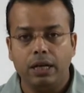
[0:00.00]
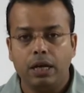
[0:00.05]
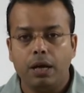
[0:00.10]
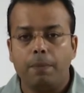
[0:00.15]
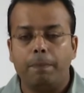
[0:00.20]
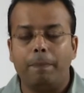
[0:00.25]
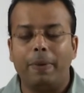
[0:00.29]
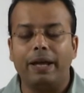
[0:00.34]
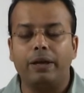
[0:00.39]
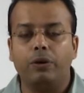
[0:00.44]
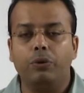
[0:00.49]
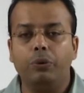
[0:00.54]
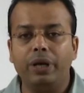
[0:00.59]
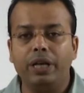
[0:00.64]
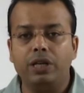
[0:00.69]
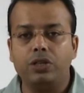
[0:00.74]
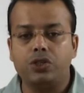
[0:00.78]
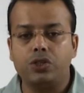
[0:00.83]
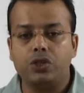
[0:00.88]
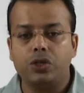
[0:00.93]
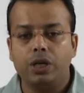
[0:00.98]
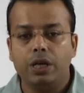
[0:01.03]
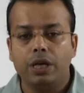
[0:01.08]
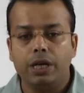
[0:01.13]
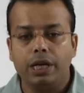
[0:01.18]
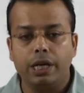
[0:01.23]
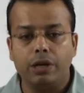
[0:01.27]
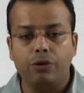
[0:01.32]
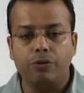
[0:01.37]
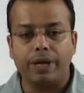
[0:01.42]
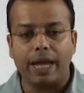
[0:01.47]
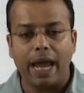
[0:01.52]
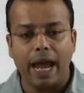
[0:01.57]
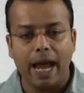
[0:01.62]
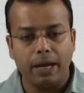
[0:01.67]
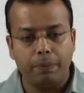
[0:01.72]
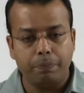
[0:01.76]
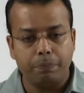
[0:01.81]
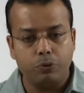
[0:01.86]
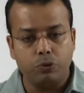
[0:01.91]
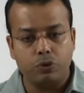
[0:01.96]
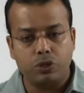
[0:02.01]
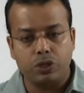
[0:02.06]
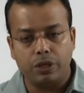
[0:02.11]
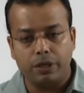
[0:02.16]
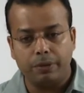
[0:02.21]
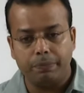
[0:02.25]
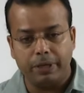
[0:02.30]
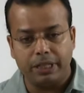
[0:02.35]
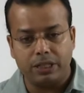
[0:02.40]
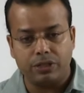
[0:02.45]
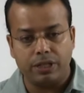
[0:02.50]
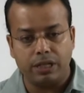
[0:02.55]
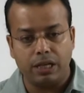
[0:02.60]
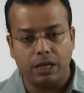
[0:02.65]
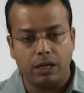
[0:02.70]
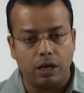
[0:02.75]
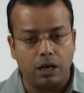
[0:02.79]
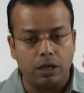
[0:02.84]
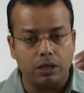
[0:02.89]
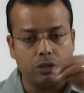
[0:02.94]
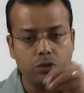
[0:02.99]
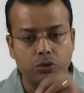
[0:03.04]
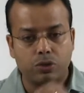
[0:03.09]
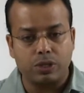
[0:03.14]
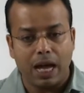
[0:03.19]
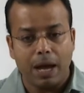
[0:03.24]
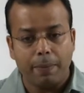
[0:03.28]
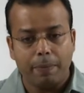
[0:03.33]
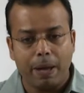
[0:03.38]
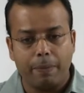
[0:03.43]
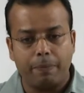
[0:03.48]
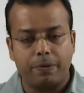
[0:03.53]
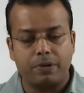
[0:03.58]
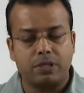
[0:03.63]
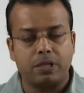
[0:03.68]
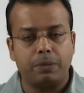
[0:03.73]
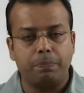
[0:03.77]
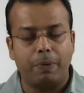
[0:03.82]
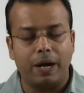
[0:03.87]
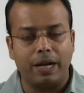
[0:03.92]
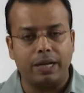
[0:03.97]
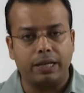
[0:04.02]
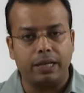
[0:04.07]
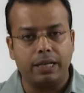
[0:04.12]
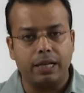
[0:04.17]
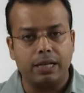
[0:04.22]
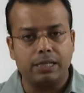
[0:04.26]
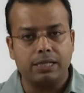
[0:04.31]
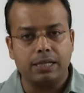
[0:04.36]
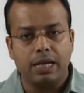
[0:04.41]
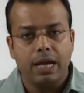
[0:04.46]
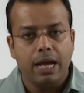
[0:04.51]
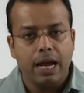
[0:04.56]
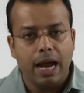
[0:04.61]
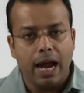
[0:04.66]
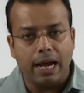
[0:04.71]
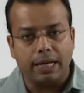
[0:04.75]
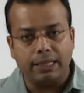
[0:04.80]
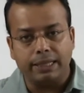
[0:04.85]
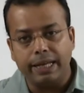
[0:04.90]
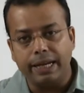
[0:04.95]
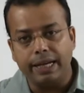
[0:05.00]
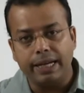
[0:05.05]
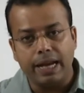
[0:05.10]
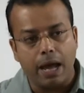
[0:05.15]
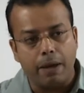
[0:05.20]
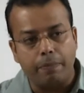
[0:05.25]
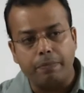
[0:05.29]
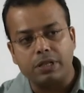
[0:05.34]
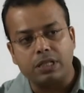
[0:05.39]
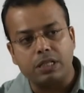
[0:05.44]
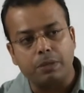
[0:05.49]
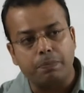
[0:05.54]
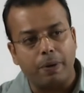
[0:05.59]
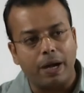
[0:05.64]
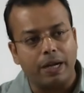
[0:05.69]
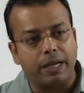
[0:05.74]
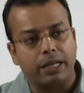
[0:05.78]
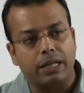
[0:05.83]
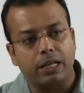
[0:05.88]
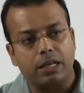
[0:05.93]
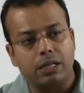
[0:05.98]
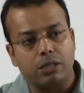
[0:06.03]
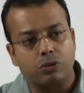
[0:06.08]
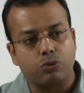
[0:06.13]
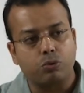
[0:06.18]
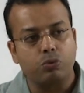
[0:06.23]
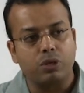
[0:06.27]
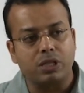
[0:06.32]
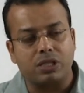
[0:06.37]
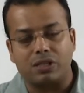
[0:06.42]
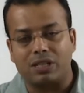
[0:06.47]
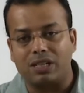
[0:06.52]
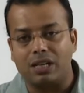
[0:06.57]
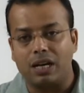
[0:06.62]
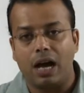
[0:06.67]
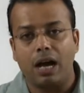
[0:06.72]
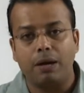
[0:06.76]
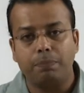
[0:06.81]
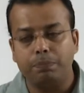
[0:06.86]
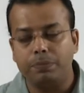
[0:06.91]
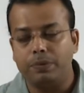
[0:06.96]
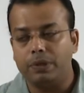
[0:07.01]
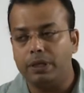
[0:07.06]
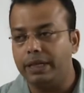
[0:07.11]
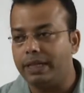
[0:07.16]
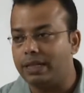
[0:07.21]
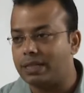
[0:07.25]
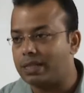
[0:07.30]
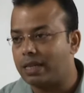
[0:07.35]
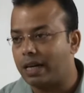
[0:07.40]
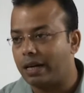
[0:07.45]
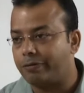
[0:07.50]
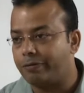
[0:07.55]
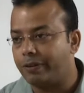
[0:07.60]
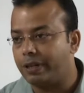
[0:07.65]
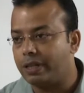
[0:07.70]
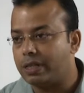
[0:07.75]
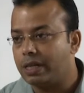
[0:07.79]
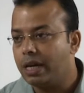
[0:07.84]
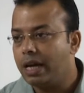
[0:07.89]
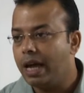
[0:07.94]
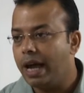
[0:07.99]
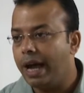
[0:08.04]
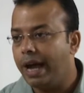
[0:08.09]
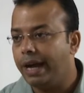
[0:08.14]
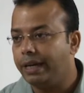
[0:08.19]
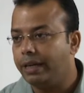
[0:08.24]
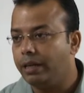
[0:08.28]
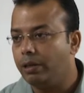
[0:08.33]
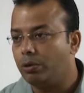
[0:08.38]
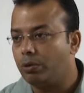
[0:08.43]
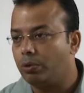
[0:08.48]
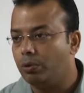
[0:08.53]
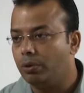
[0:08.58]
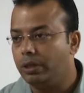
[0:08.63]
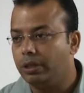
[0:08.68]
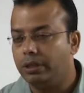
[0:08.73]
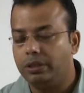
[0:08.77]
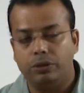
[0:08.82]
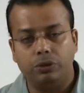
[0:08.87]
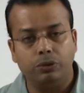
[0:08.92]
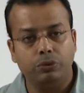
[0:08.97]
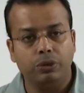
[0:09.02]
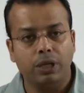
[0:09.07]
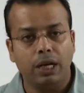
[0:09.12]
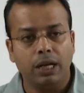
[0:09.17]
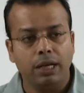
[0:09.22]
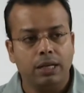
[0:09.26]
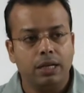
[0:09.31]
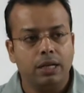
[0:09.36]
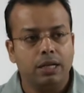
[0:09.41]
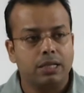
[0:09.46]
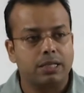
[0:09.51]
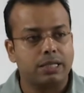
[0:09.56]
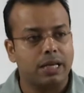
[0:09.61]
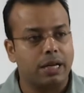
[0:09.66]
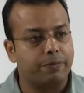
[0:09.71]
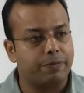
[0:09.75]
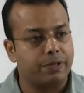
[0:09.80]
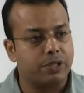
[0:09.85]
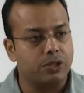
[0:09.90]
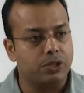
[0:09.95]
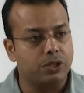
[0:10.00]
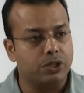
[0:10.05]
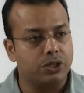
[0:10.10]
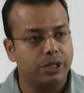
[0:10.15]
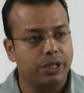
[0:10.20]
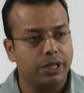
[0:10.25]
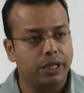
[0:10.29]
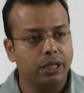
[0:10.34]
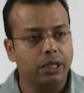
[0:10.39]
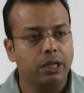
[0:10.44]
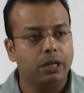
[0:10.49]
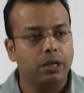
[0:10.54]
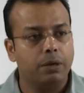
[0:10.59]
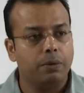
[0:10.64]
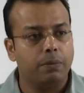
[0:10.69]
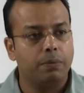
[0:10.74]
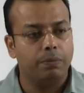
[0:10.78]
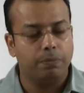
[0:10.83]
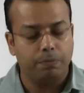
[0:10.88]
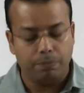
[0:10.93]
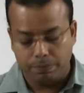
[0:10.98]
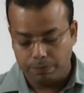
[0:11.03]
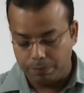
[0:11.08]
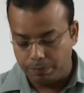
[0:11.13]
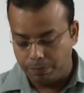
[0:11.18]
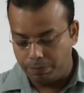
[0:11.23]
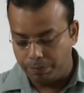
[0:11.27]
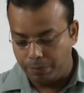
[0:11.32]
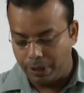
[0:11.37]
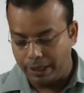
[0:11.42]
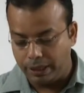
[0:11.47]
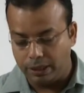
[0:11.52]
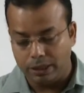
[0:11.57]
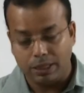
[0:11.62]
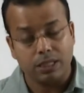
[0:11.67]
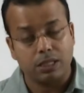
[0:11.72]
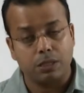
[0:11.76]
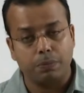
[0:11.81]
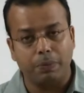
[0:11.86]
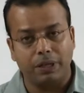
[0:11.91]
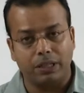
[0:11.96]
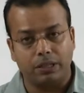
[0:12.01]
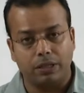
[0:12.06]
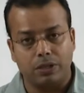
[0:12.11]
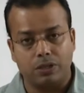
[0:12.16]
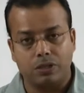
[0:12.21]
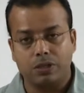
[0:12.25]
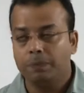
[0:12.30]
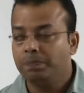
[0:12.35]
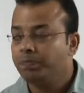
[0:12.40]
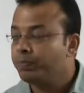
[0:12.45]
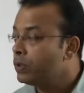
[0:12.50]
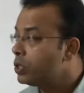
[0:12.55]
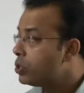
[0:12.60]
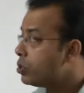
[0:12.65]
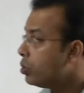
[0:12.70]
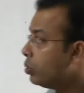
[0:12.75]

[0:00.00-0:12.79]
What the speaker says: by which you can put your material onto some abrasive particles and then abrasive particles which rub its surface, and you can do the surface engineering by these methods. So,